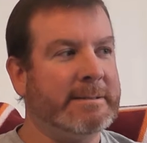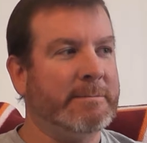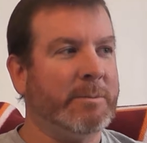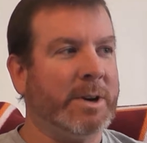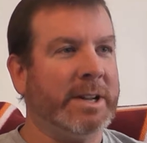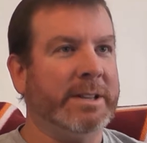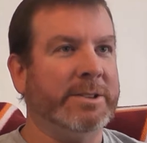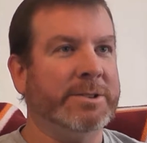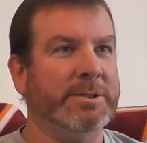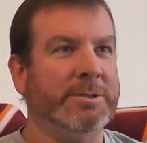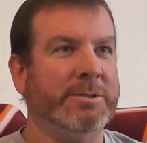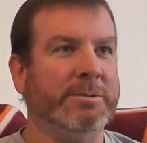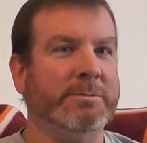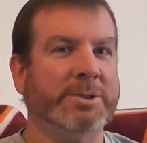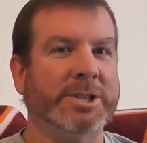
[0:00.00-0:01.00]
wanted
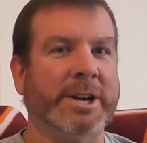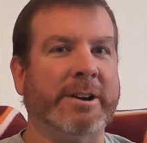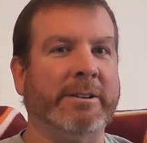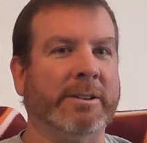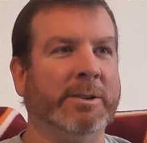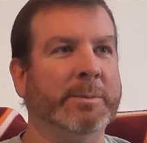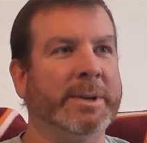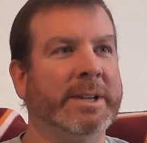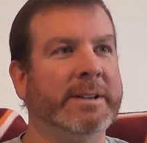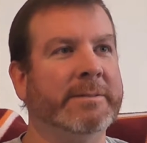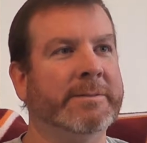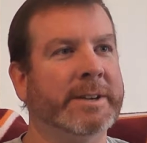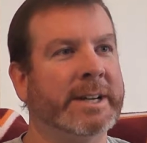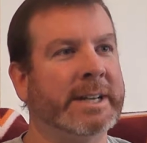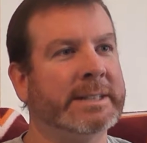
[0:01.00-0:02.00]
to share a little bit
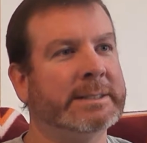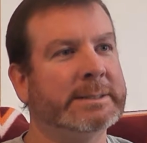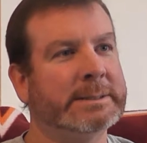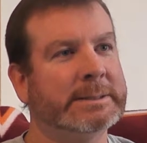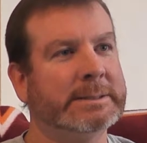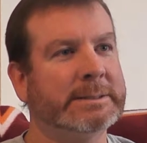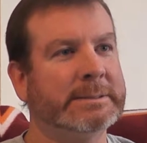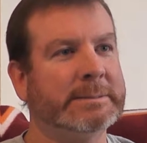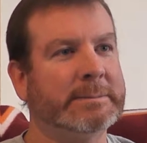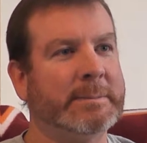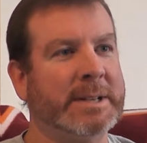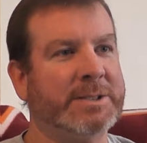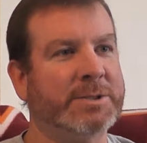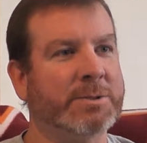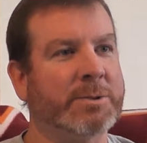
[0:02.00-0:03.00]
of
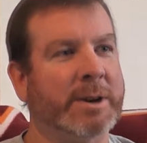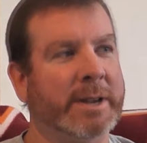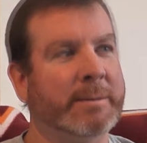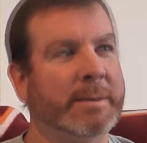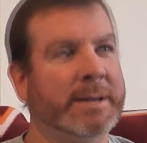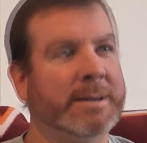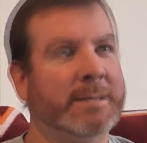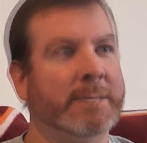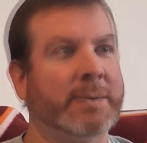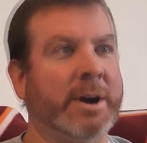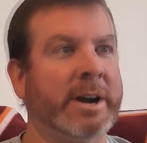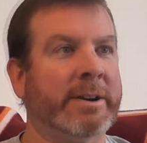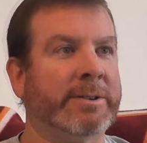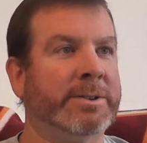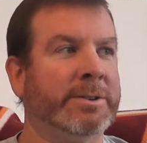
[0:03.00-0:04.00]
my story.
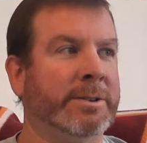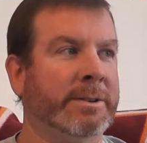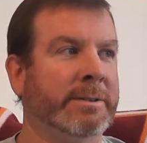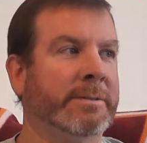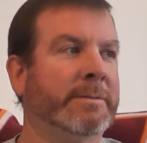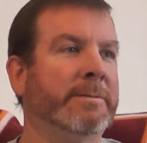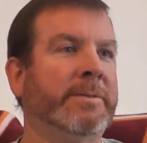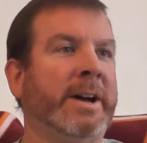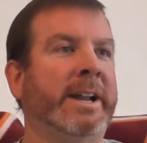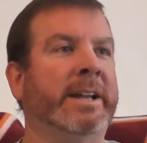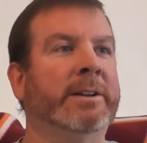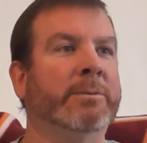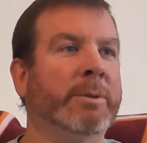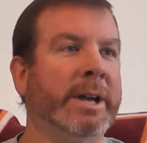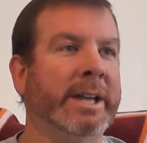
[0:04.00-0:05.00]
Prior to
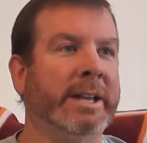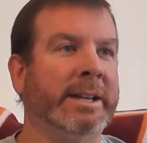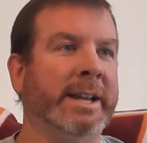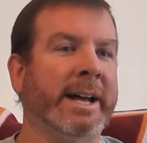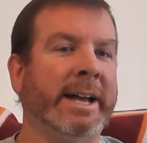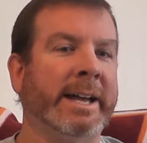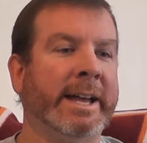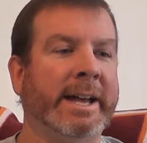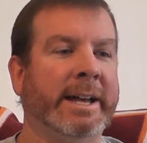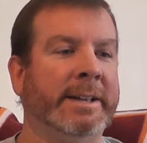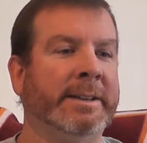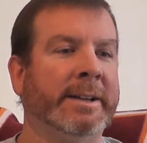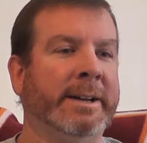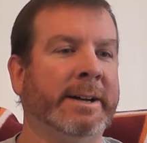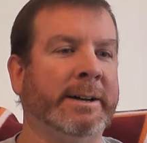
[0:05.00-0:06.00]
finding Awaken, I
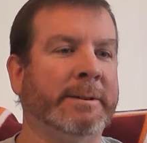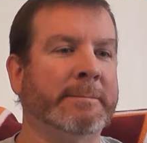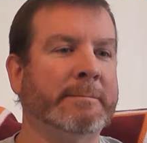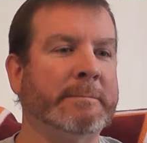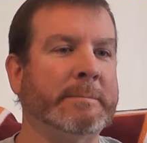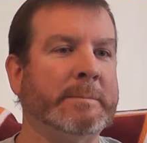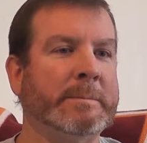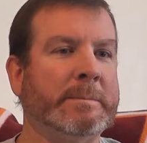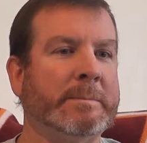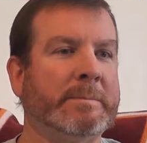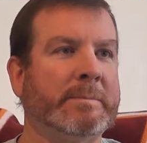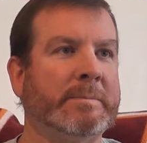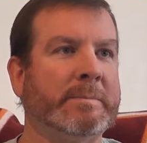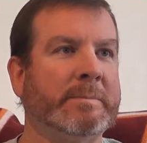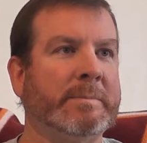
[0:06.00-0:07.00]
had
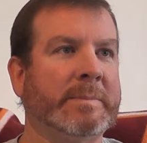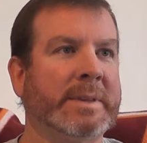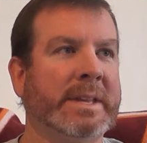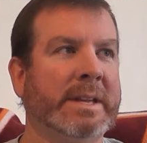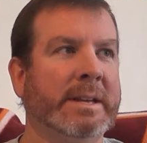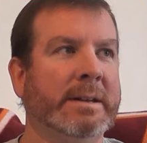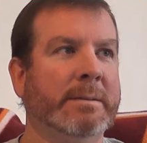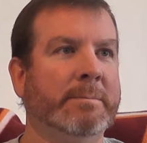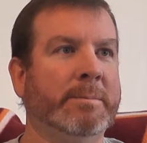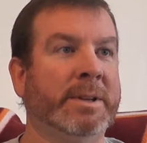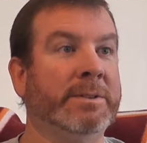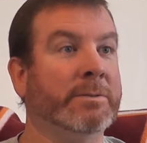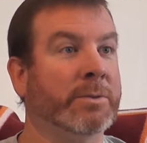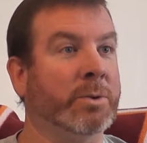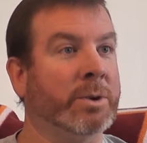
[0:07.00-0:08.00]

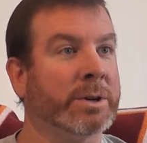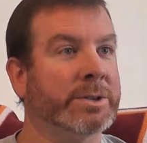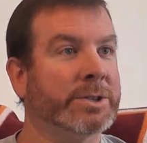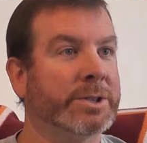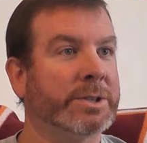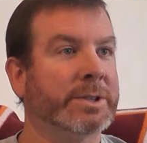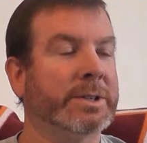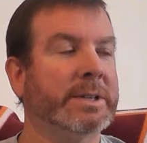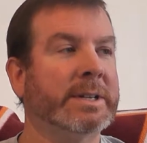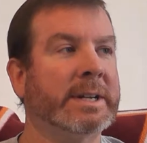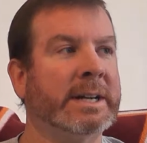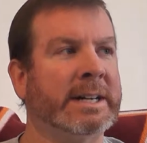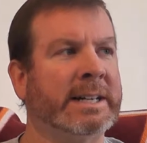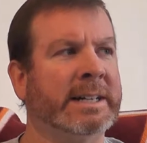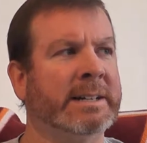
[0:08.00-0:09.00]
been divorced.
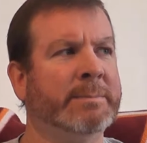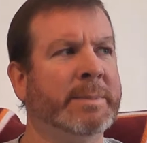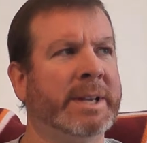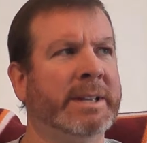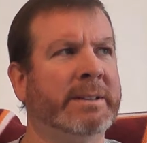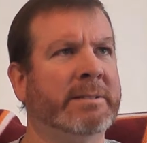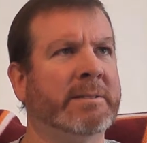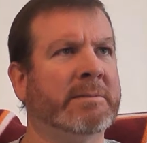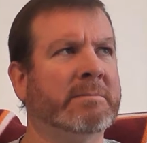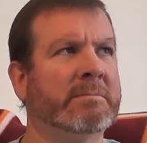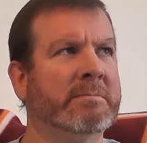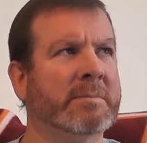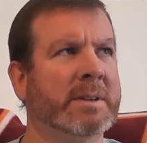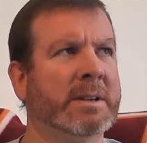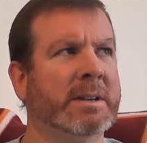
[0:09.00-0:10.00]
I'd
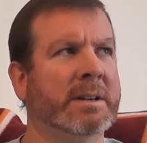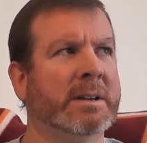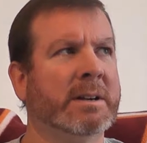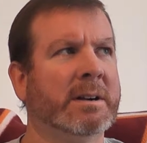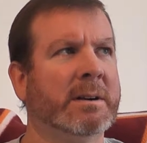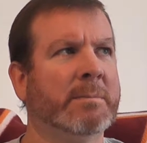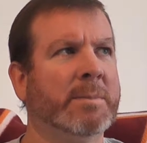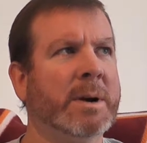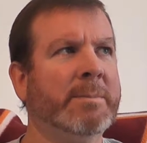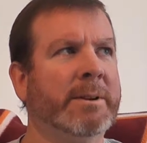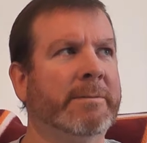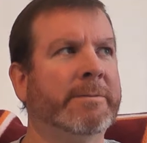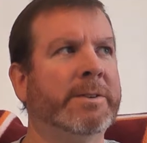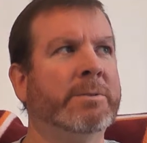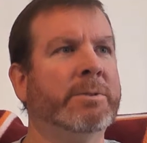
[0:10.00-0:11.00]
been probably
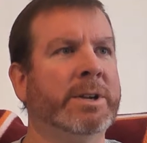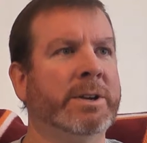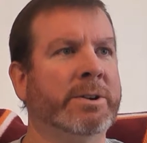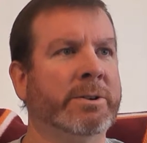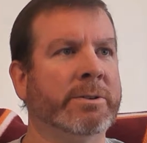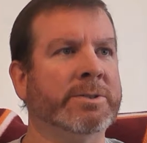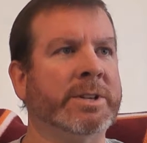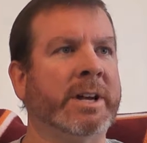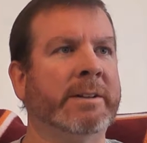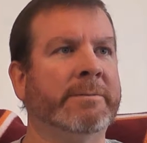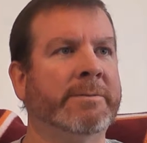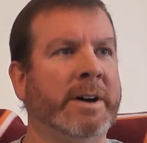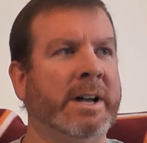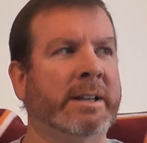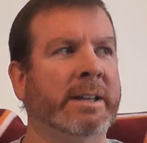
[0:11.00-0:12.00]
a few years. I'd
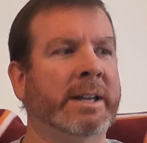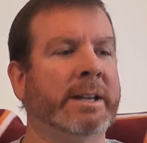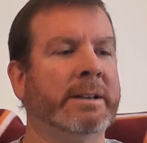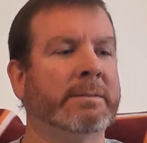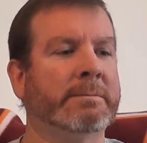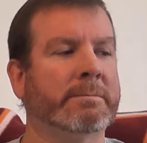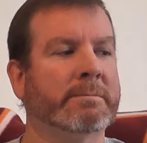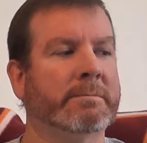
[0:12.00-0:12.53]
finally,